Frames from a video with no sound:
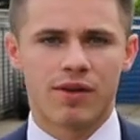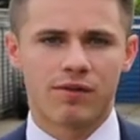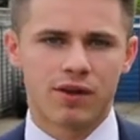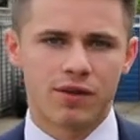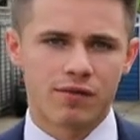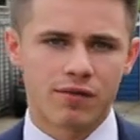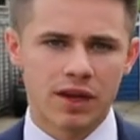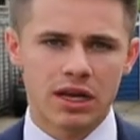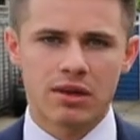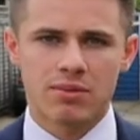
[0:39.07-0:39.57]
If
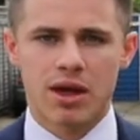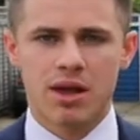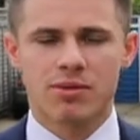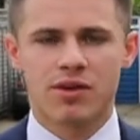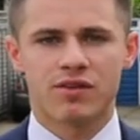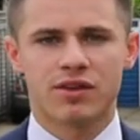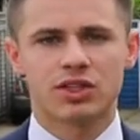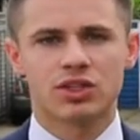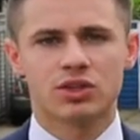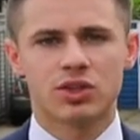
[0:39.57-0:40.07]
you feel it may
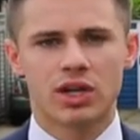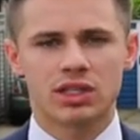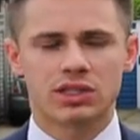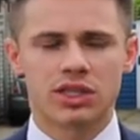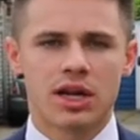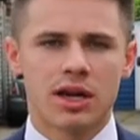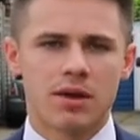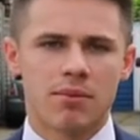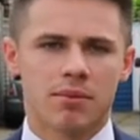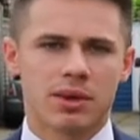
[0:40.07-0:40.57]
be of
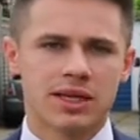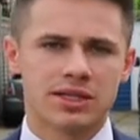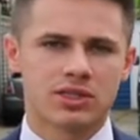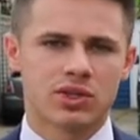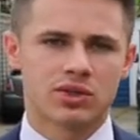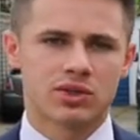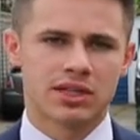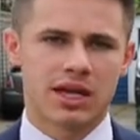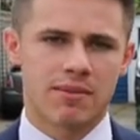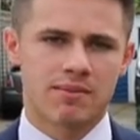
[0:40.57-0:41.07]
interest, please
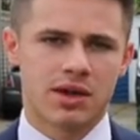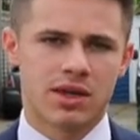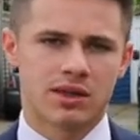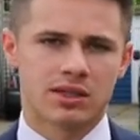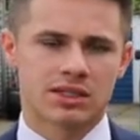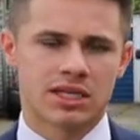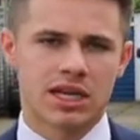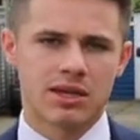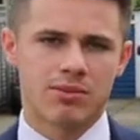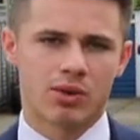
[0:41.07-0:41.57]
contact me and
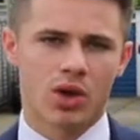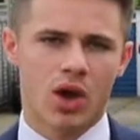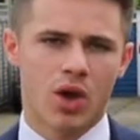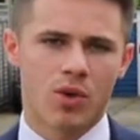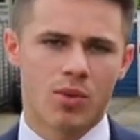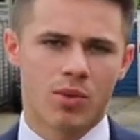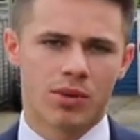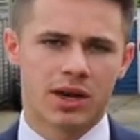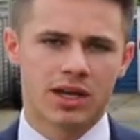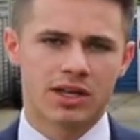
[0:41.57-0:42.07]
the team on
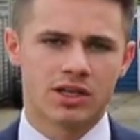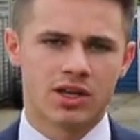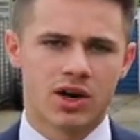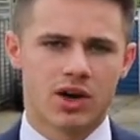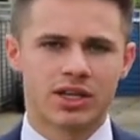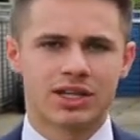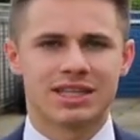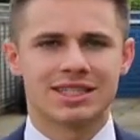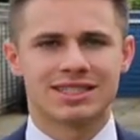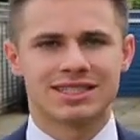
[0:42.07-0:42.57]

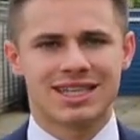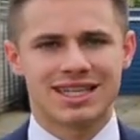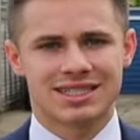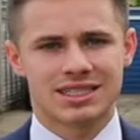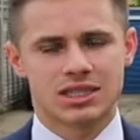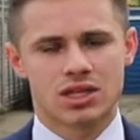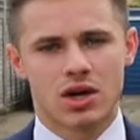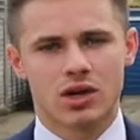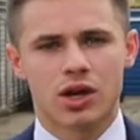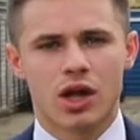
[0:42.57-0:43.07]
01189
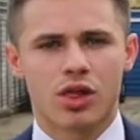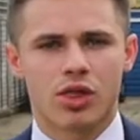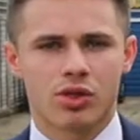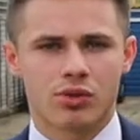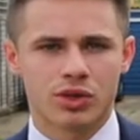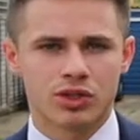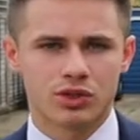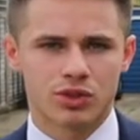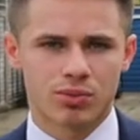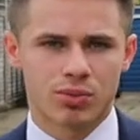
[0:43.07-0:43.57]

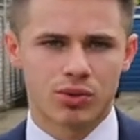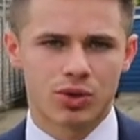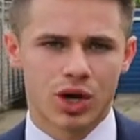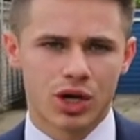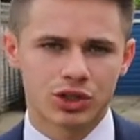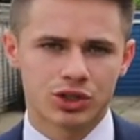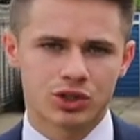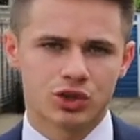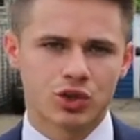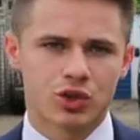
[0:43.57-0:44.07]
693
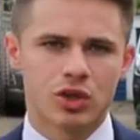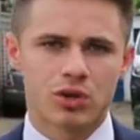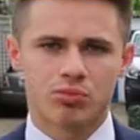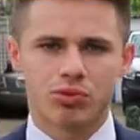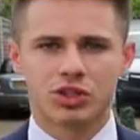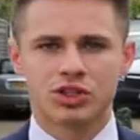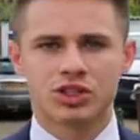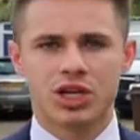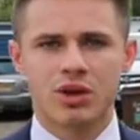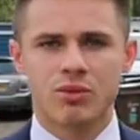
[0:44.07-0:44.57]
999. truly
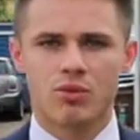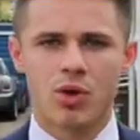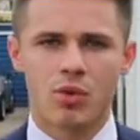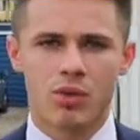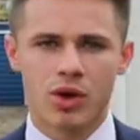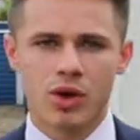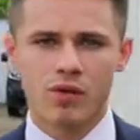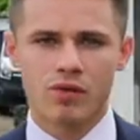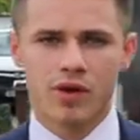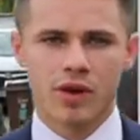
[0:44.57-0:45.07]
appreciate what
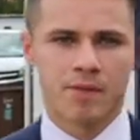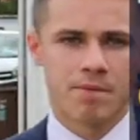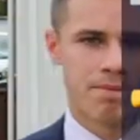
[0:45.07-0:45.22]
we offer.